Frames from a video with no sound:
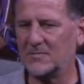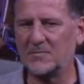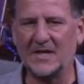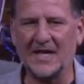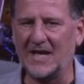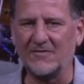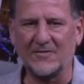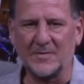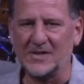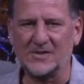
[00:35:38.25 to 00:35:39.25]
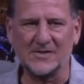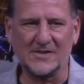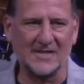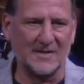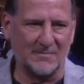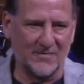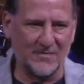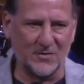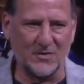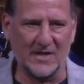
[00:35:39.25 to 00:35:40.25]
But not everybody chooses him
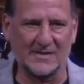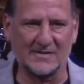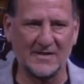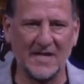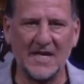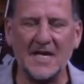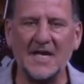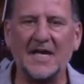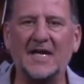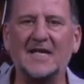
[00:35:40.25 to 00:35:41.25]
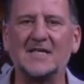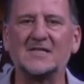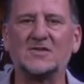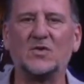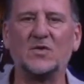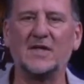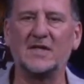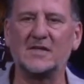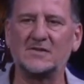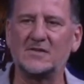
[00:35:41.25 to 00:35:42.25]
through Christ. It
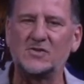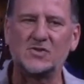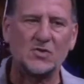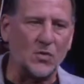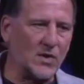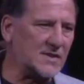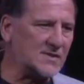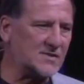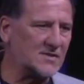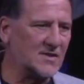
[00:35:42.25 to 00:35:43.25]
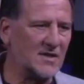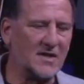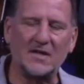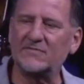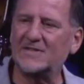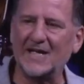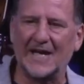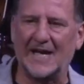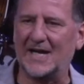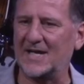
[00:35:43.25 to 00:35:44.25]
is the choice of
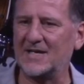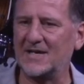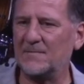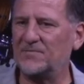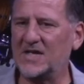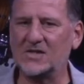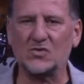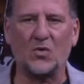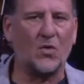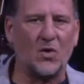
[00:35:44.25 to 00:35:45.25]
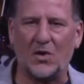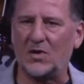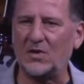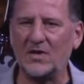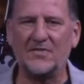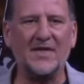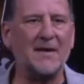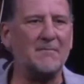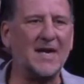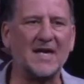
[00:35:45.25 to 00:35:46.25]
God is all
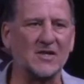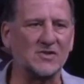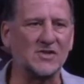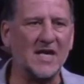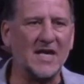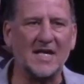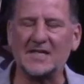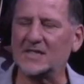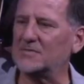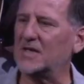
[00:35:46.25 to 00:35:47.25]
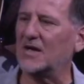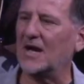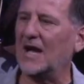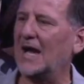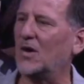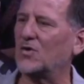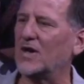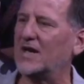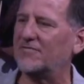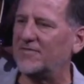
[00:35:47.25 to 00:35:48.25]
that matters. It doesn't matter how
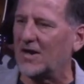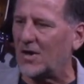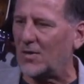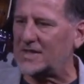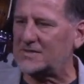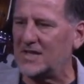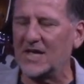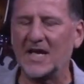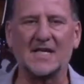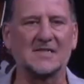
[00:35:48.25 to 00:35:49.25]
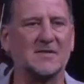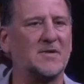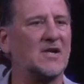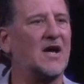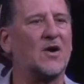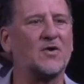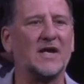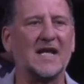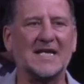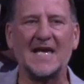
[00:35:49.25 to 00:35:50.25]
great a Pharaoh is. It doesn't matter how
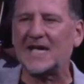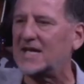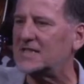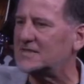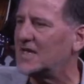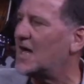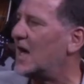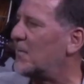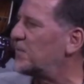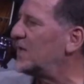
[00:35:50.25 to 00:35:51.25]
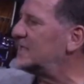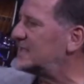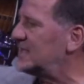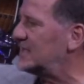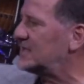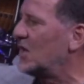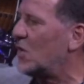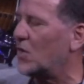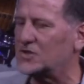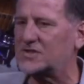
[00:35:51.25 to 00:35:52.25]
great a king is, a priest is,
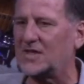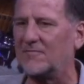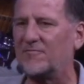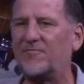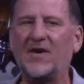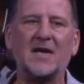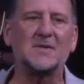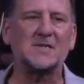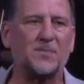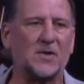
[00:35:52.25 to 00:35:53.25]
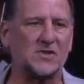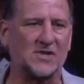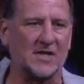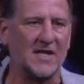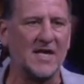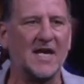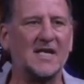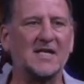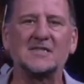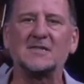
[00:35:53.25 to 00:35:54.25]
or some famous person.
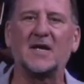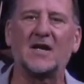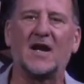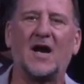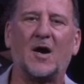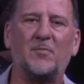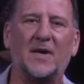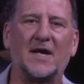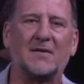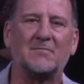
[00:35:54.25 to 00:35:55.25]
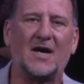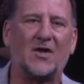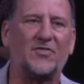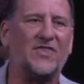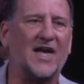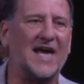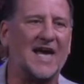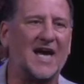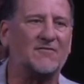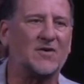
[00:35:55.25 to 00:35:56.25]
It doesn't matter how big a mouth they
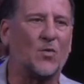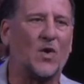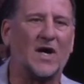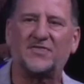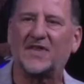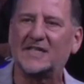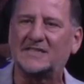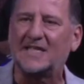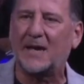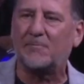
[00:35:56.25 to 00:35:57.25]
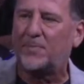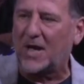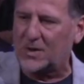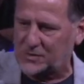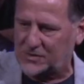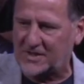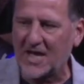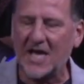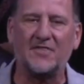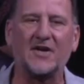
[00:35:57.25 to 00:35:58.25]
have or what things they boast.
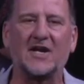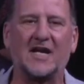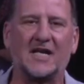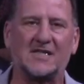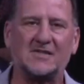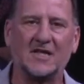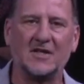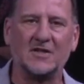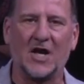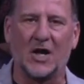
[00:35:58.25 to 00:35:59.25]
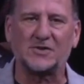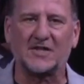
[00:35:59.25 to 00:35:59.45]
There is no